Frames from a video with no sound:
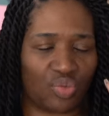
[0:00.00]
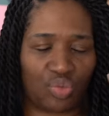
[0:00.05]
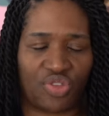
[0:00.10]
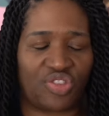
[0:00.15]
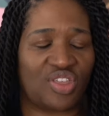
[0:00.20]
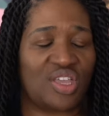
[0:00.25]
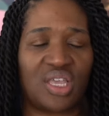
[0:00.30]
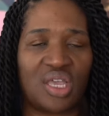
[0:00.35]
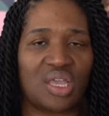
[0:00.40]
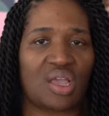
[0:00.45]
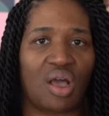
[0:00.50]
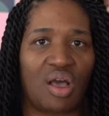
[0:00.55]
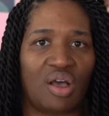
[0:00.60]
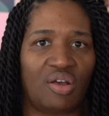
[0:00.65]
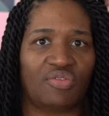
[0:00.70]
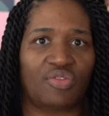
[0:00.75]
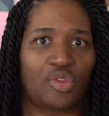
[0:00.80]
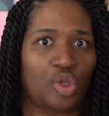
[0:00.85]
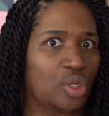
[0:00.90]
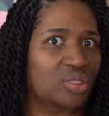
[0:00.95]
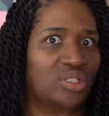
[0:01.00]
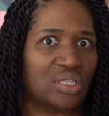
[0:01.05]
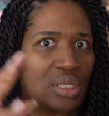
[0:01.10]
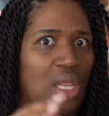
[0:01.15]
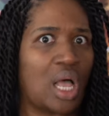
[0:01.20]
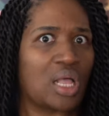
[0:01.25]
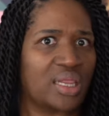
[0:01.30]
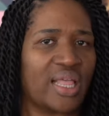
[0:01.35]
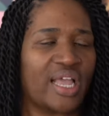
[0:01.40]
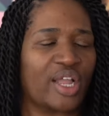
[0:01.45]
thinking of looked a
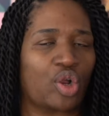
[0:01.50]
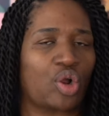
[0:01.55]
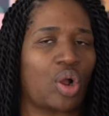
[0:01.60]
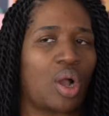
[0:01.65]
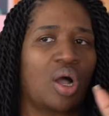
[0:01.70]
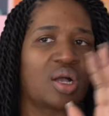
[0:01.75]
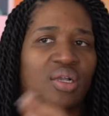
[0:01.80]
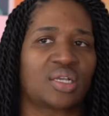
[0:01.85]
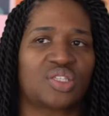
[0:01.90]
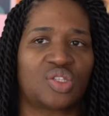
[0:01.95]
lot like Grog.